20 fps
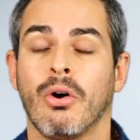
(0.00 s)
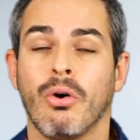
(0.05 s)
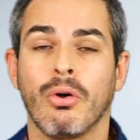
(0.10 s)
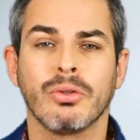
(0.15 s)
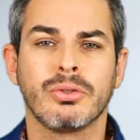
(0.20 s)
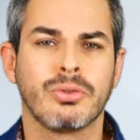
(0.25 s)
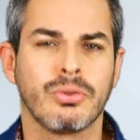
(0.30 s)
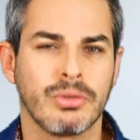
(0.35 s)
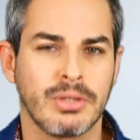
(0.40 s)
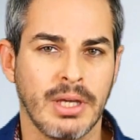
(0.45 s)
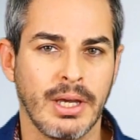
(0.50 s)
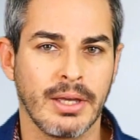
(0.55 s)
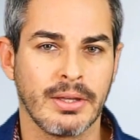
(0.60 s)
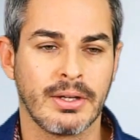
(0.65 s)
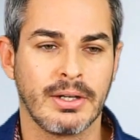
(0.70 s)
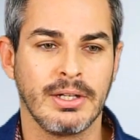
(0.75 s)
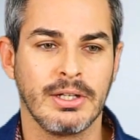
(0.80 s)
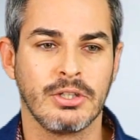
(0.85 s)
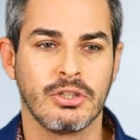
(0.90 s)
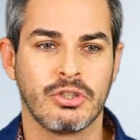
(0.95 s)

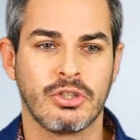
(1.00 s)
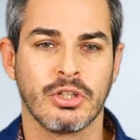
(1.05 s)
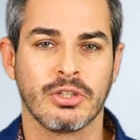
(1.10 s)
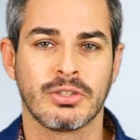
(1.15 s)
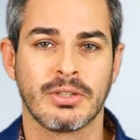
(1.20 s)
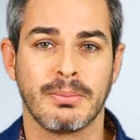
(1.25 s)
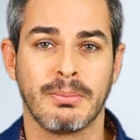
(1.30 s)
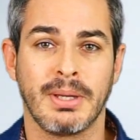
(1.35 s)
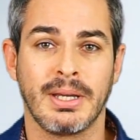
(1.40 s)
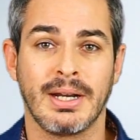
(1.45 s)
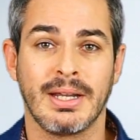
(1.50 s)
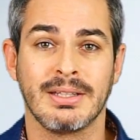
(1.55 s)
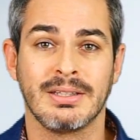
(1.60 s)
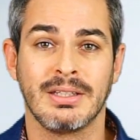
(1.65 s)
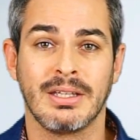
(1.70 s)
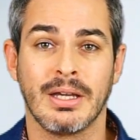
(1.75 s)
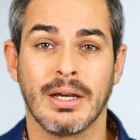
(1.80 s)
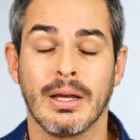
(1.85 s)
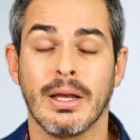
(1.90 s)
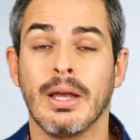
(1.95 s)
altogether is just a bad
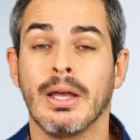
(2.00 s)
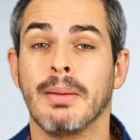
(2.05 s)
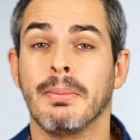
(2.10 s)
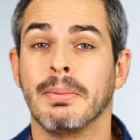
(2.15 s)
idea,